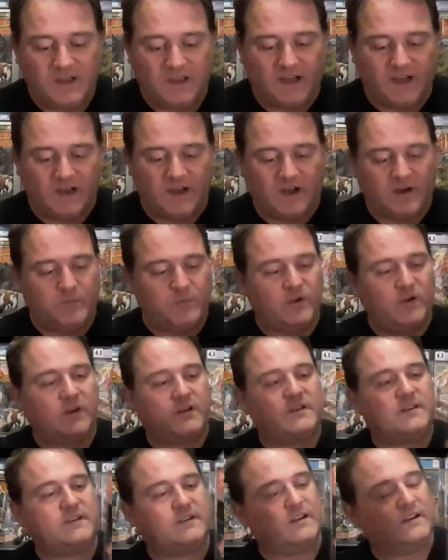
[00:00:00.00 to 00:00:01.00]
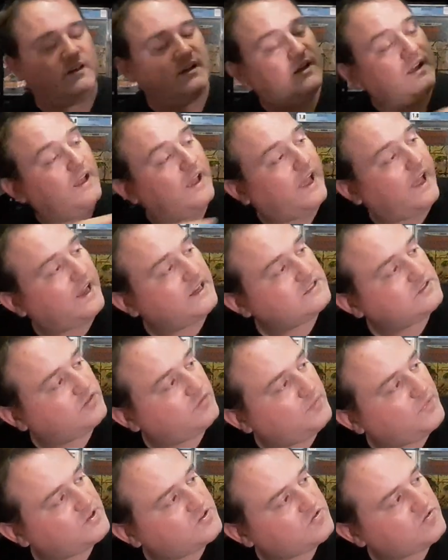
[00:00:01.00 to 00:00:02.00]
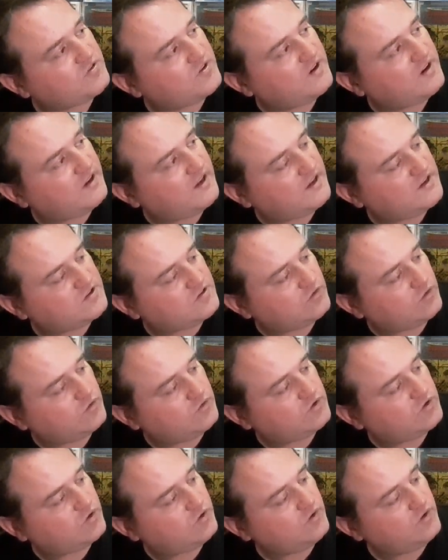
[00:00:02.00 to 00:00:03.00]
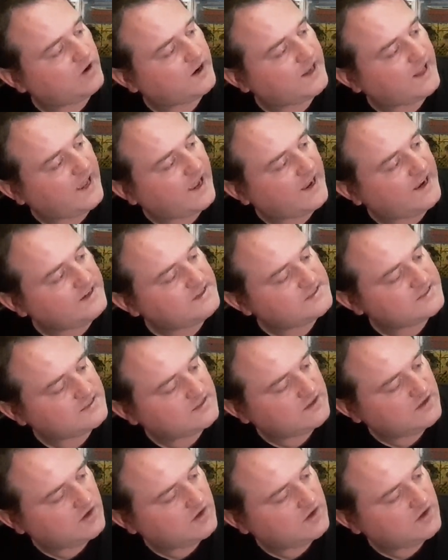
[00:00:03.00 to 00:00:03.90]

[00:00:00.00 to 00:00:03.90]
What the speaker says: we got House of Mystery issue 298